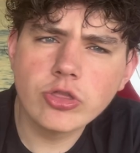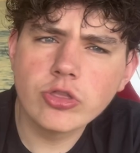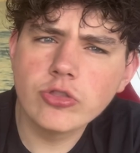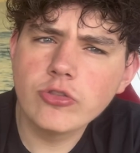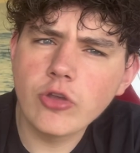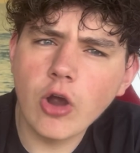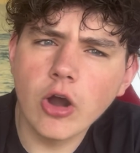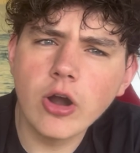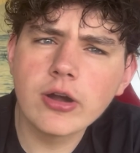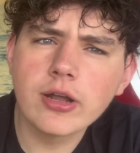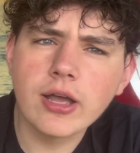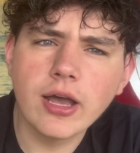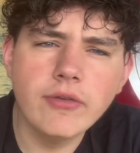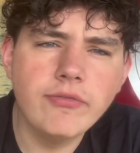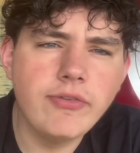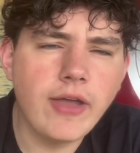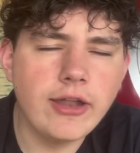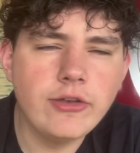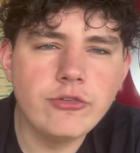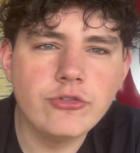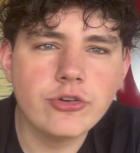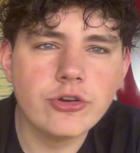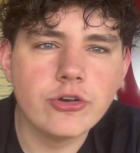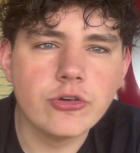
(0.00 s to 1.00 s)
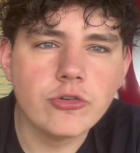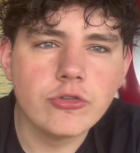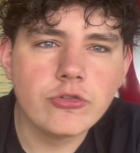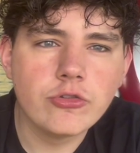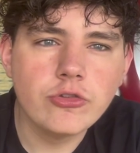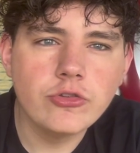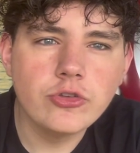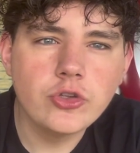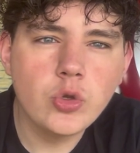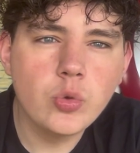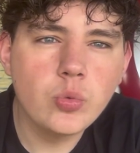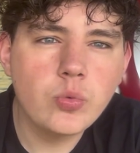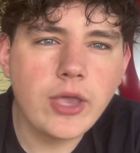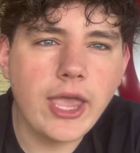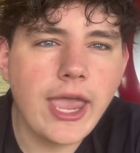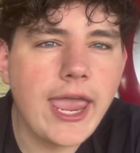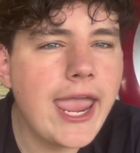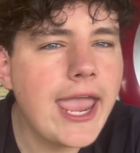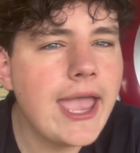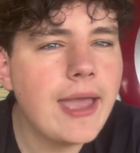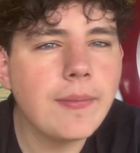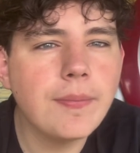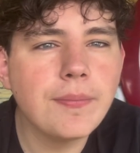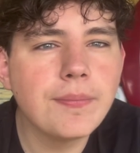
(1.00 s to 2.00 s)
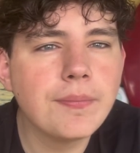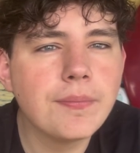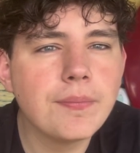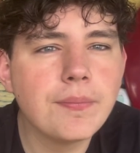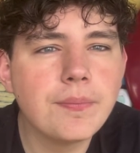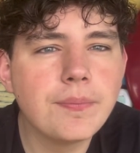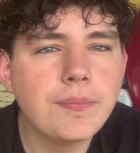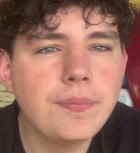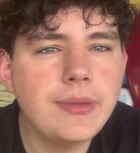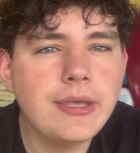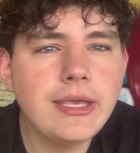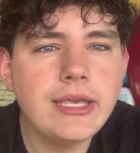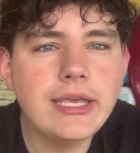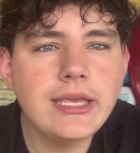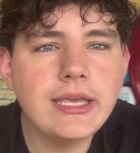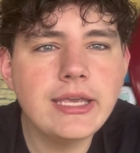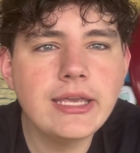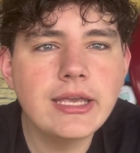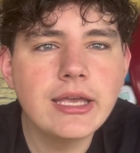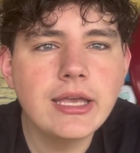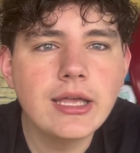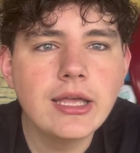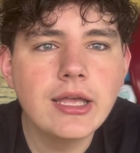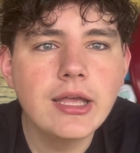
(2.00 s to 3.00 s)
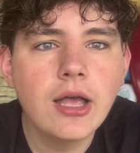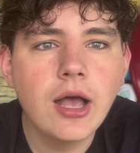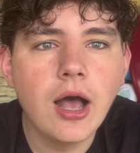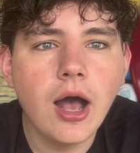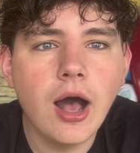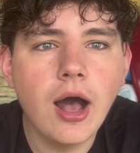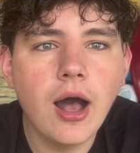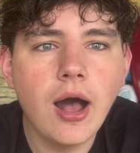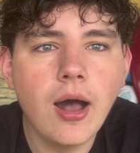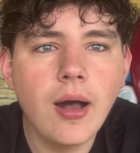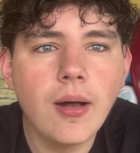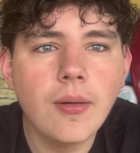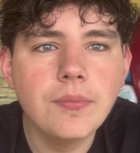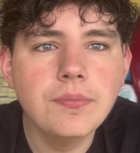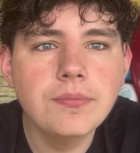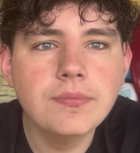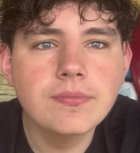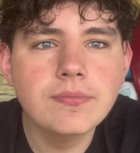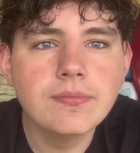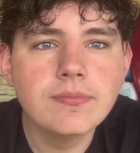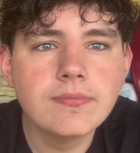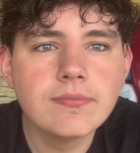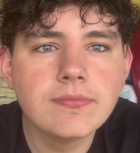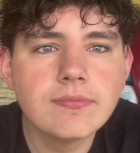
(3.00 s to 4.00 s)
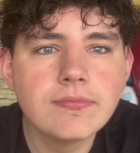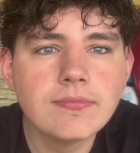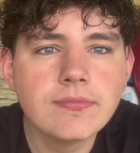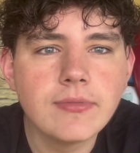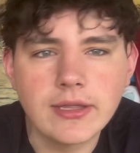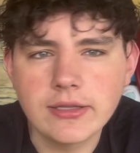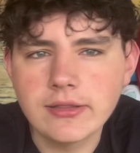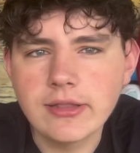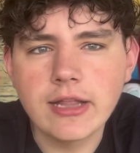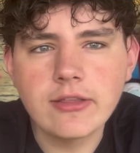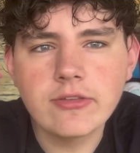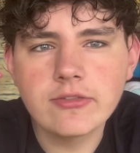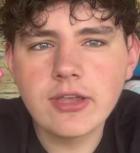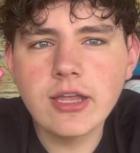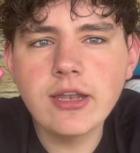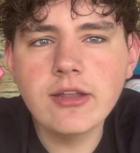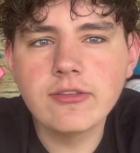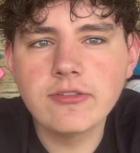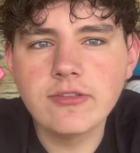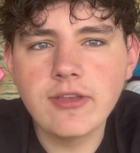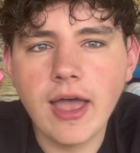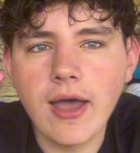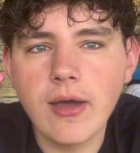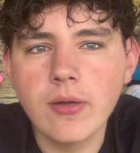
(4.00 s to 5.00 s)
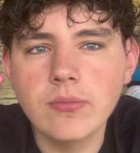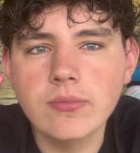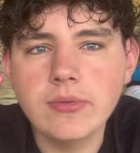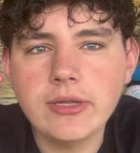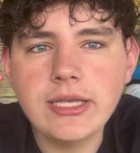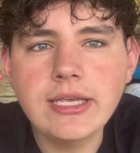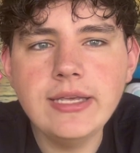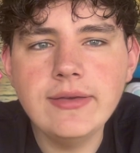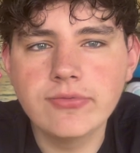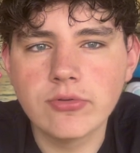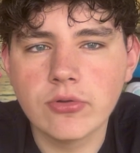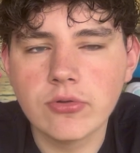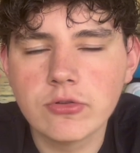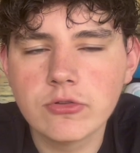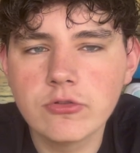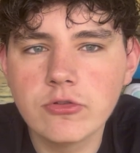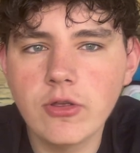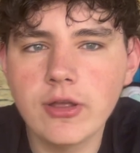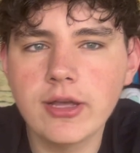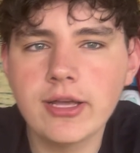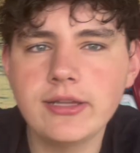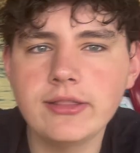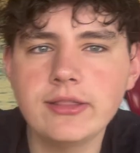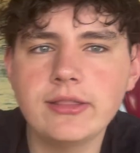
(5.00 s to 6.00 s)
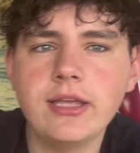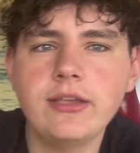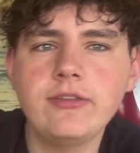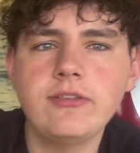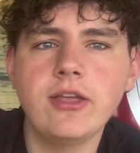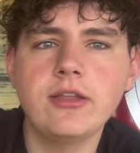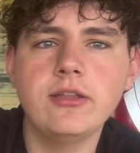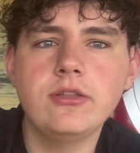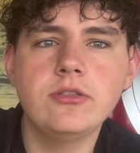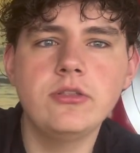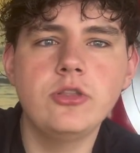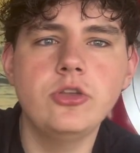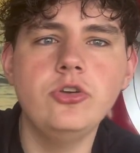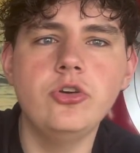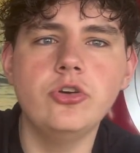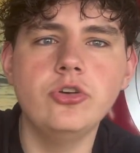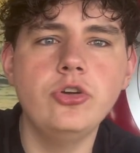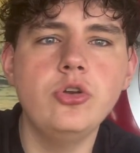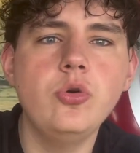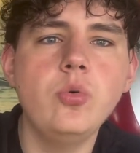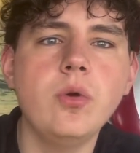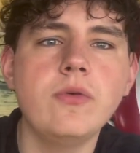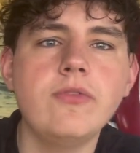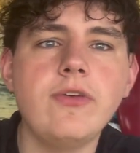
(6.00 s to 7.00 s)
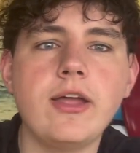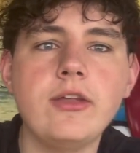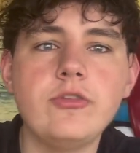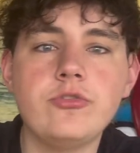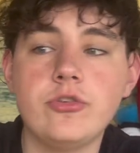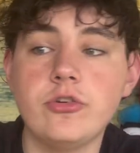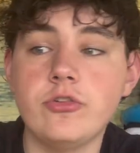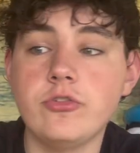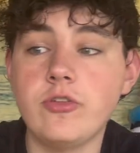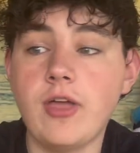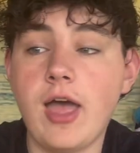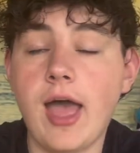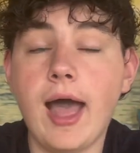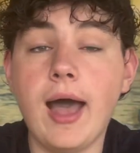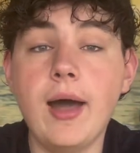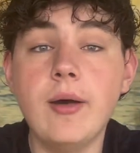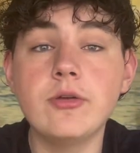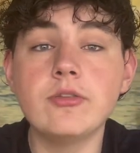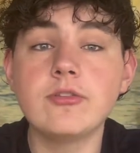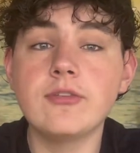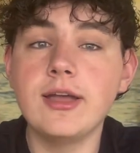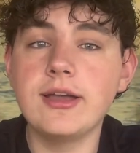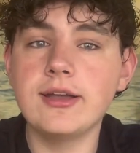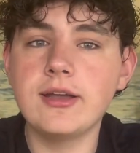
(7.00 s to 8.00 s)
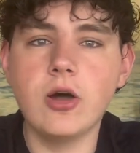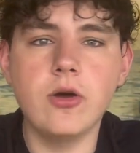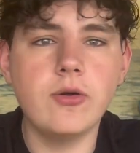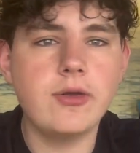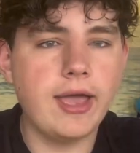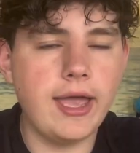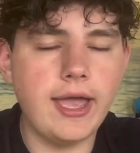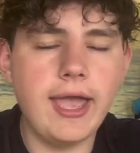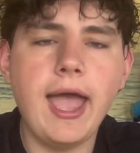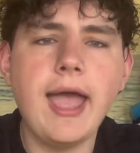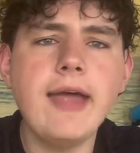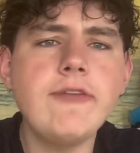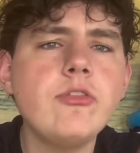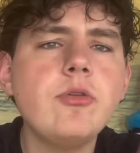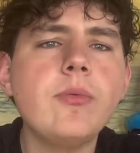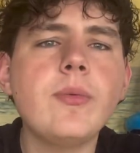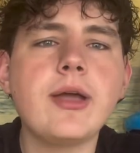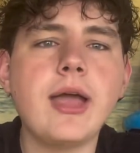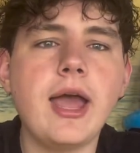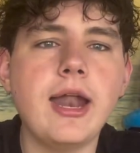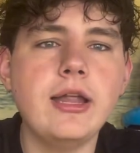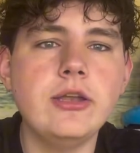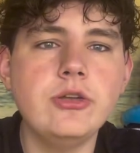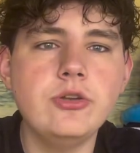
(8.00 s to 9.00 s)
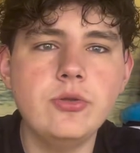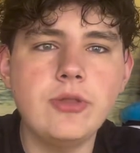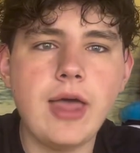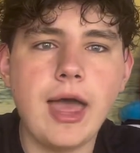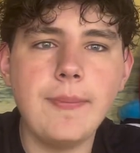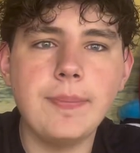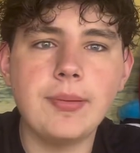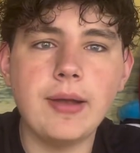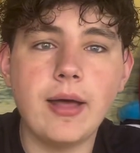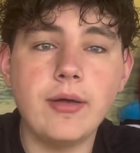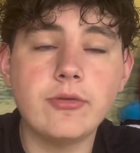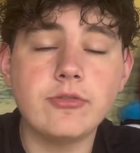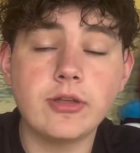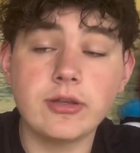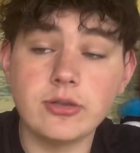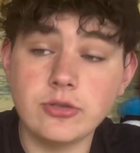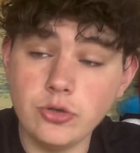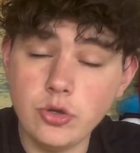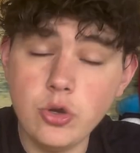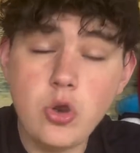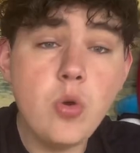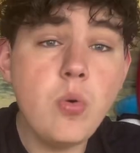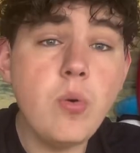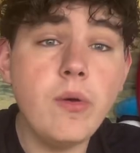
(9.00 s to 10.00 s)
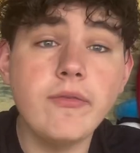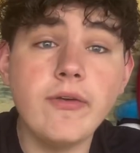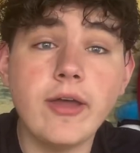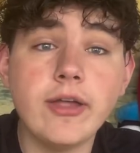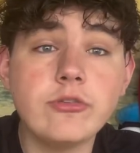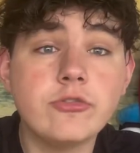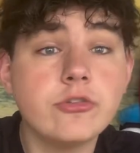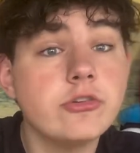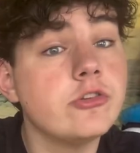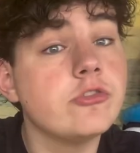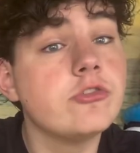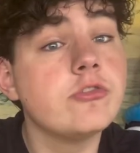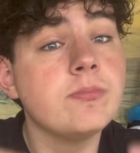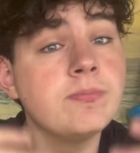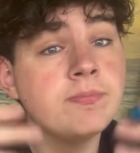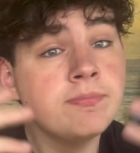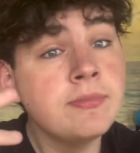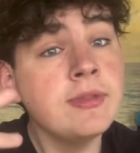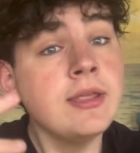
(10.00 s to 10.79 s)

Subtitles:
Dark Avengers, you can't be, like, that's going to sound evil. So, like, they said, your new Avengers. I was like, okay, everyone kind of knew that, but I was like, new Avengers.